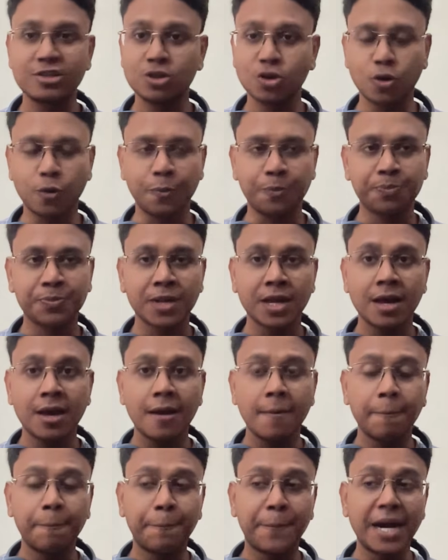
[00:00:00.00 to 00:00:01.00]
No,
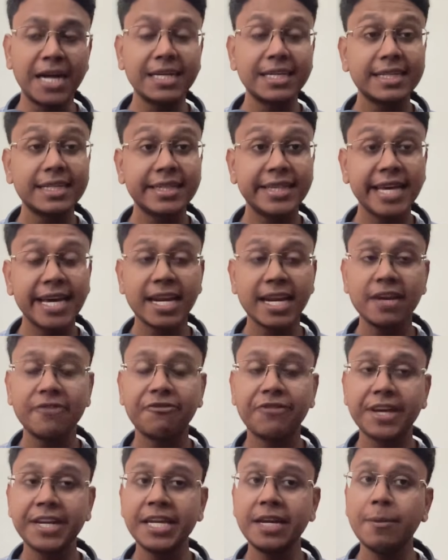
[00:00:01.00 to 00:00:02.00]
but there are
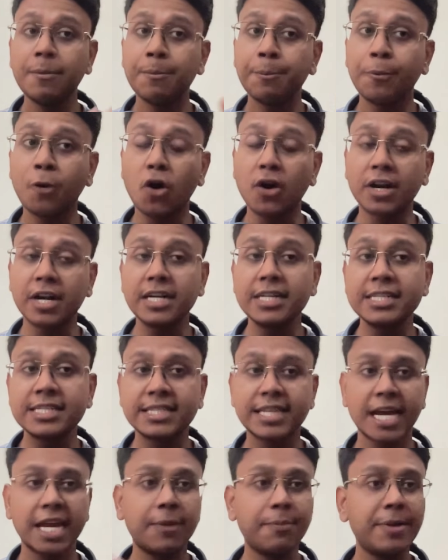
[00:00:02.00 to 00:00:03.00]
very important
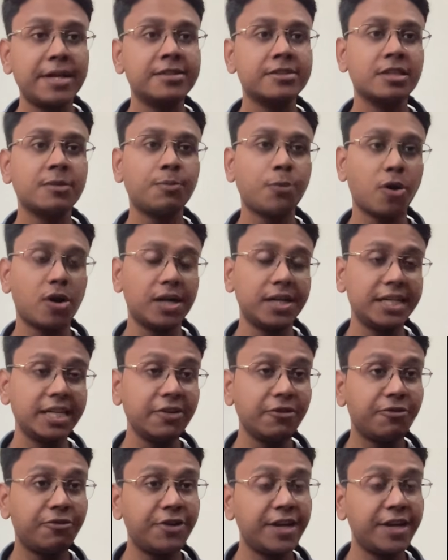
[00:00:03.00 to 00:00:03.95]
segments in polity